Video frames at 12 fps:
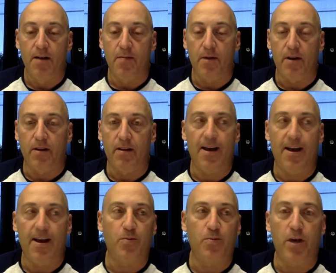But
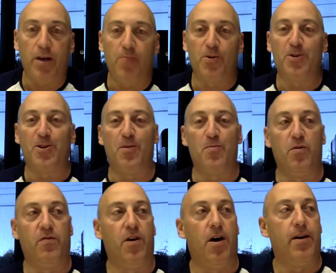last week, we're just going to
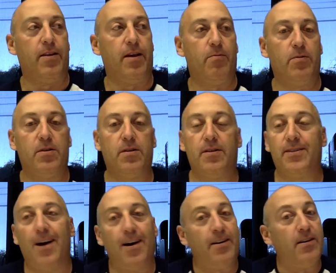move on. That was a
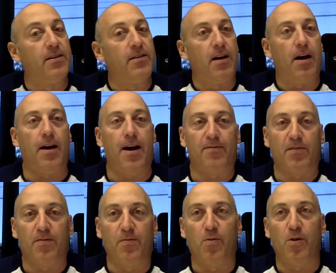dud. After
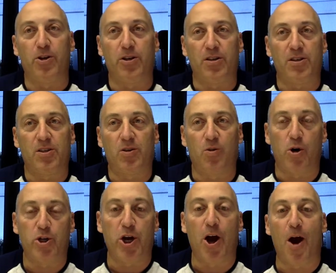four just
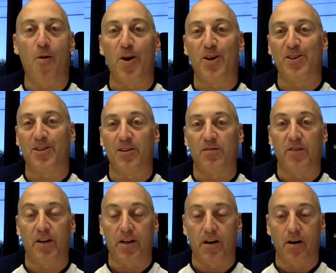scorching hot weeks of this
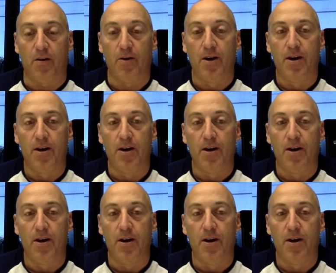video,